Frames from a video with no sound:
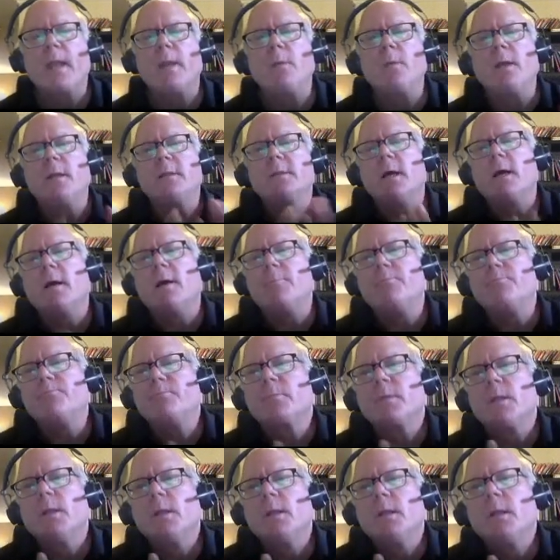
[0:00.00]
Anyway,
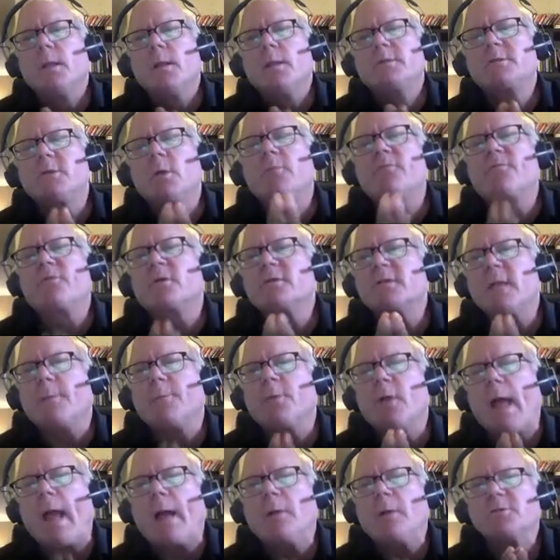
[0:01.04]
so for
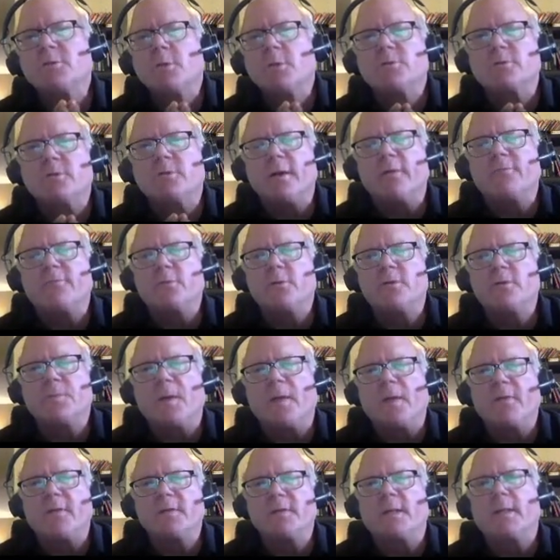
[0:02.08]
example, households are
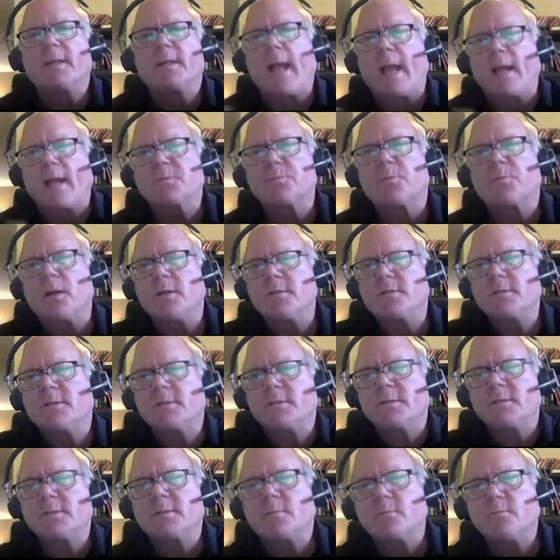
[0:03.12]
influenced by things like gas
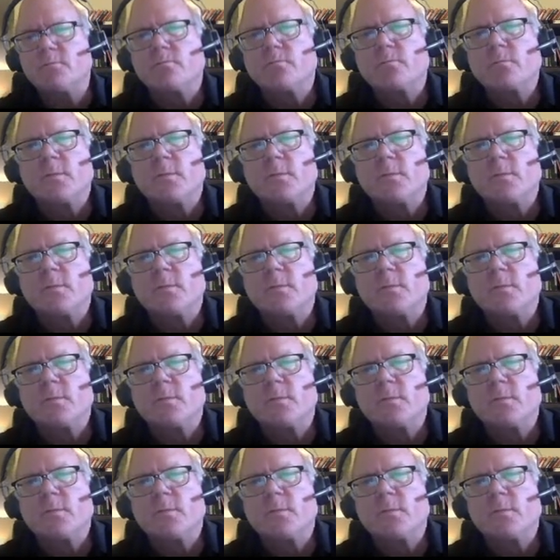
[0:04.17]
prices,